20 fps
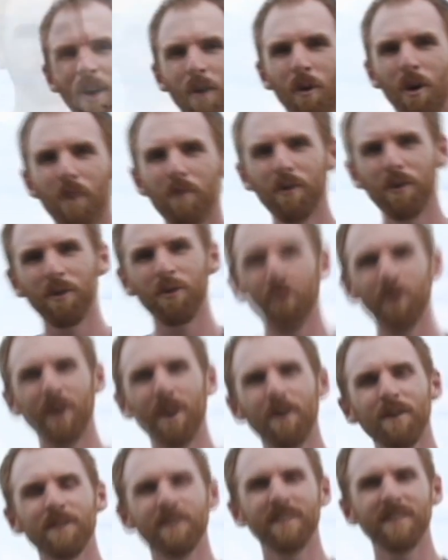Well, for the
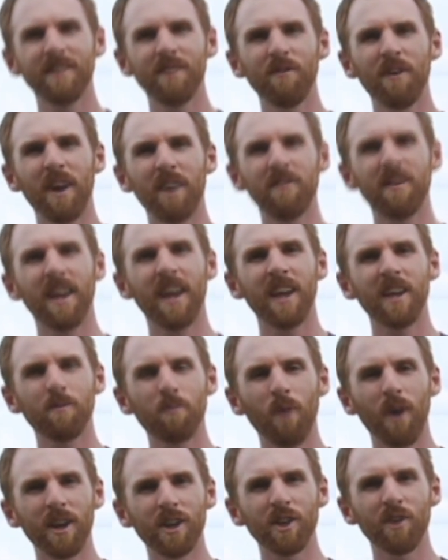365 Days
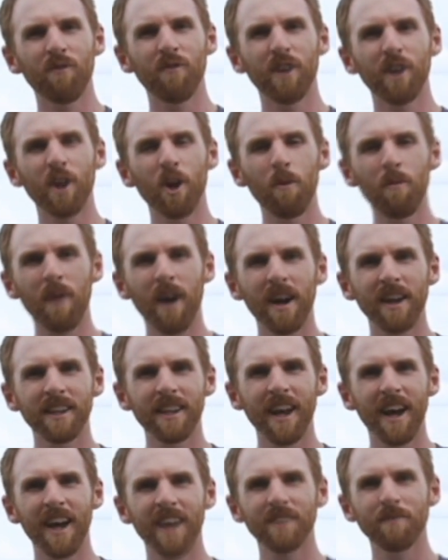Project Video
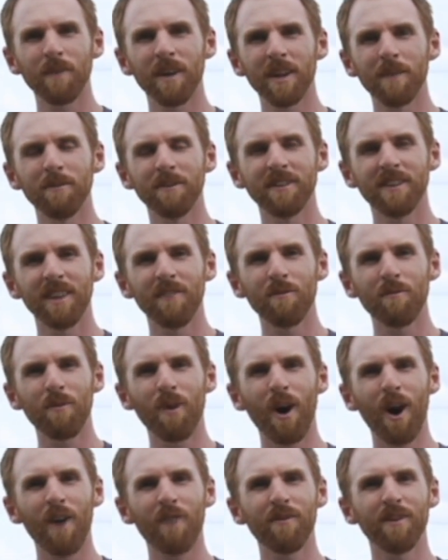Podcast, my name is Stephen
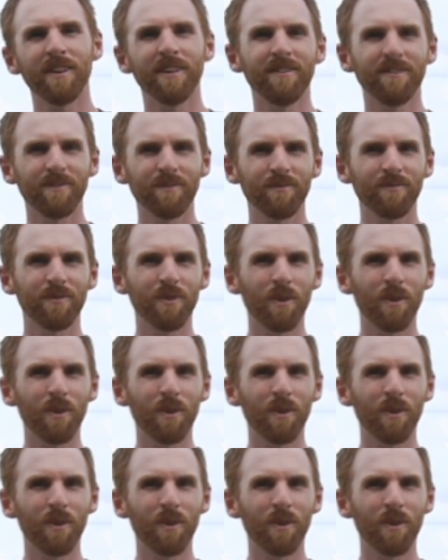Poff, and